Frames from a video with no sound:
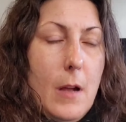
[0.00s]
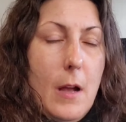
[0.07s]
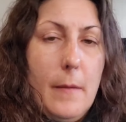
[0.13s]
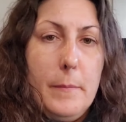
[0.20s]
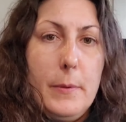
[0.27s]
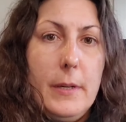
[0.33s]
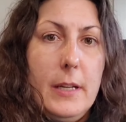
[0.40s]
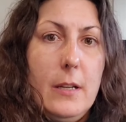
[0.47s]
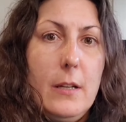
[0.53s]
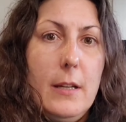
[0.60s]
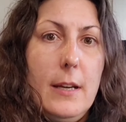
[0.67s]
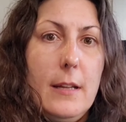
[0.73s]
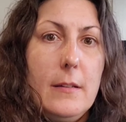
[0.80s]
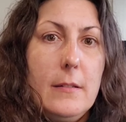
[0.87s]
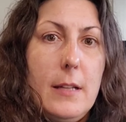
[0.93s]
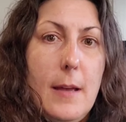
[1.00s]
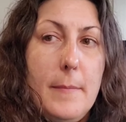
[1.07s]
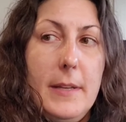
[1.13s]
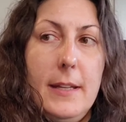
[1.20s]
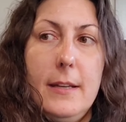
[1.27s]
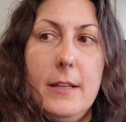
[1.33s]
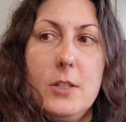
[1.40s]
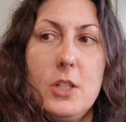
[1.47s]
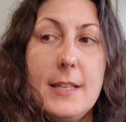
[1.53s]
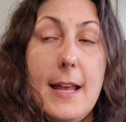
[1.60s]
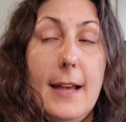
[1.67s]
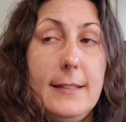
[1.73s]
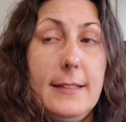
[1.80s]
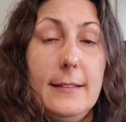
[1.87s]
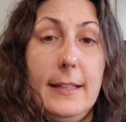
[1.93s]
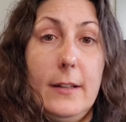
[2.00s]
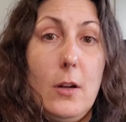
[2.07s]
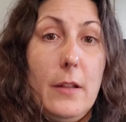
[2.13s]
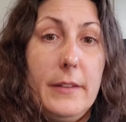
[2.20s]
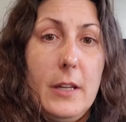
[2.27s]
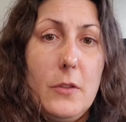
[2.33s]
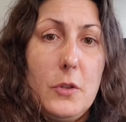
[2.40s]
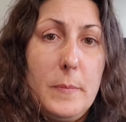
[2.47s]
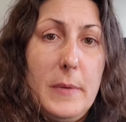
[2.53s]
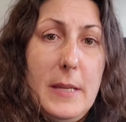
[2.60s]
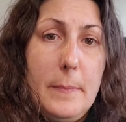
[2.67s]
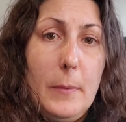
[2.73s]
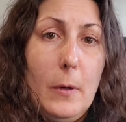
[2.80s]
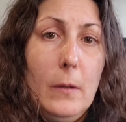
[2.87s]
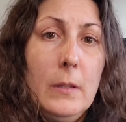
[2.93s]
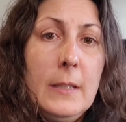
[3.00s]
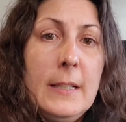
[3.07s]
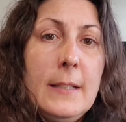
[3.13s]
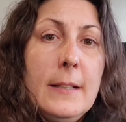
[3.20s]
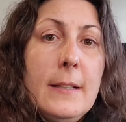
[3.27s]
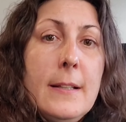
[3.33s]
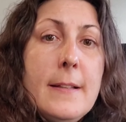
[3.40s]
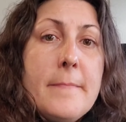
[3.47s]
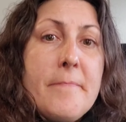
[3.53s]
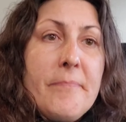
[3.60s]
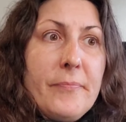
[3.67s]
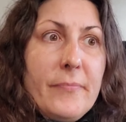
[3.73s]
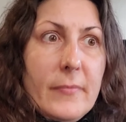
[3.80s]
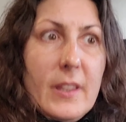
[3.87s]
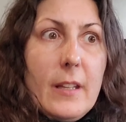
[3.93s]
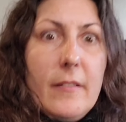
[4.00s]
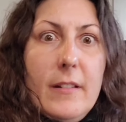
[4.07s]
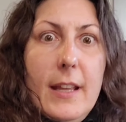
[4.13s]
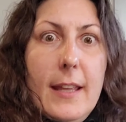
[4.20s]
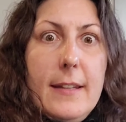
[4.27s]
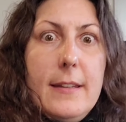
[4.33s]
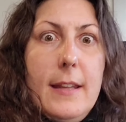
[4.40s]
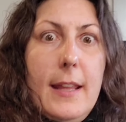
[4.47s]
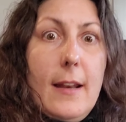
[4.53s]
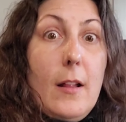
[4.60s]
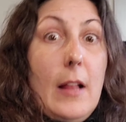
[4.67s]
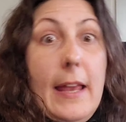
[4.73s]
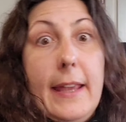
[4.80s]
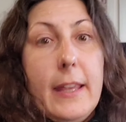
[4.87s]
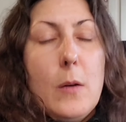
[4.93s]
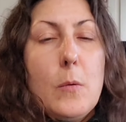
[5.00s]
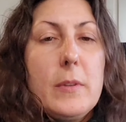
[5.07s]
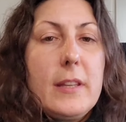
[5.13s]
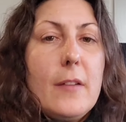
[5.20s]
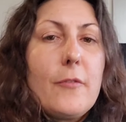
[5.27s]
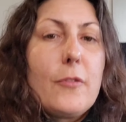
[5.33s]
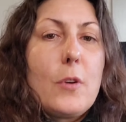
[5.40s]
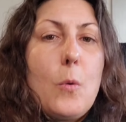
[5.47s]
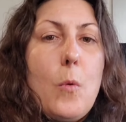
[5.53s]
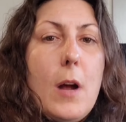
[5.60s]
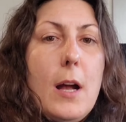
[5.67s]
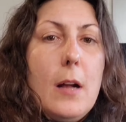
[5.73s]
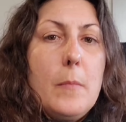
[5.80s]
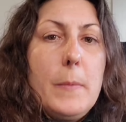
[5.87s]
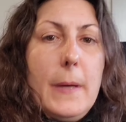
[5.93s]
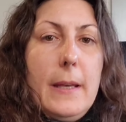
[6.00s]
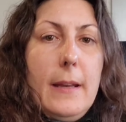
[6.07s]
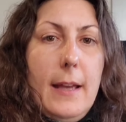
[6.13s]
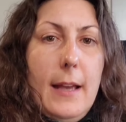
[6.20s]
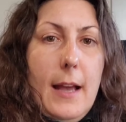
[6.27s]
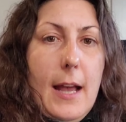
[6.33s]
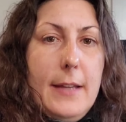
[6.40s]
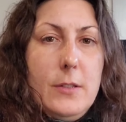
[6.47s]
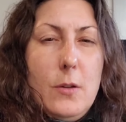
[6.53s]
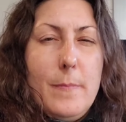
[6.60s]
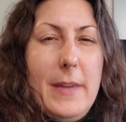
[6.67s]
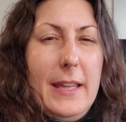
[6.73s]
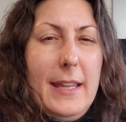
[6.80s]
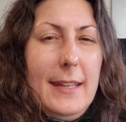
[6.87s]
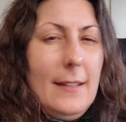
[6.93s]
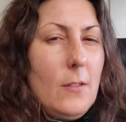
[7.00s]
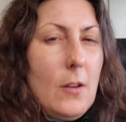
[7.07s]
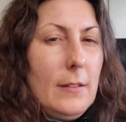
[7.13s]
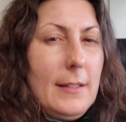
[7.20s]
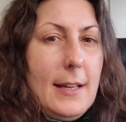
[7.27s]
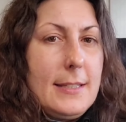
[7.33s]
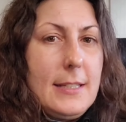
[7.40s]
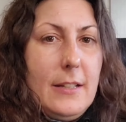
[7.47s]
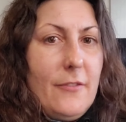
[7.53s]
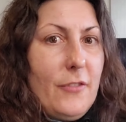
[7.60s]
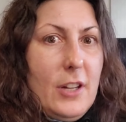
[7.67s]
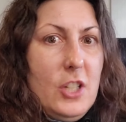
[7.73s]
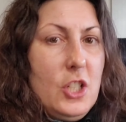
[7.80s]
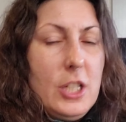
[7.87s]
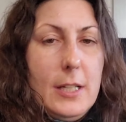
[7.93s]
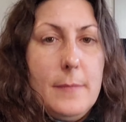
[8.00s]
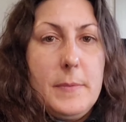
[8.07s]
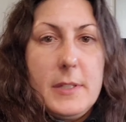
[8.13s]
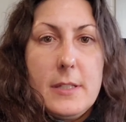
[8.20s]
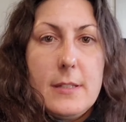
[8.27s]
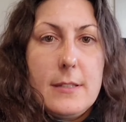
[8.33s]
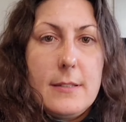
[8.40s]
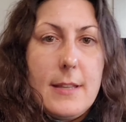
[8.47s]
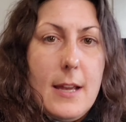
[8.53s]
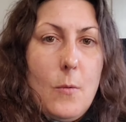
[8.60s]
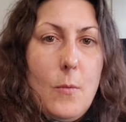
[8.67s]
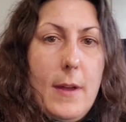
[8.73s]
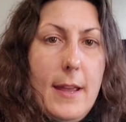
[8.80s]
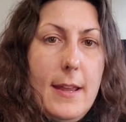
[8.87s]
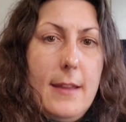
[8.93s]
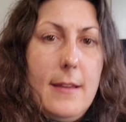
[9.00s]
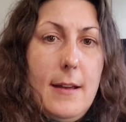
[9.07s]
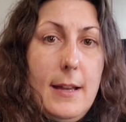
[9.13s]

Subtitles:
I'm pretty good at coming in and just acting like all the other people, and I'll hang out with them for a while, but I don't make any long-lasting friendships that way.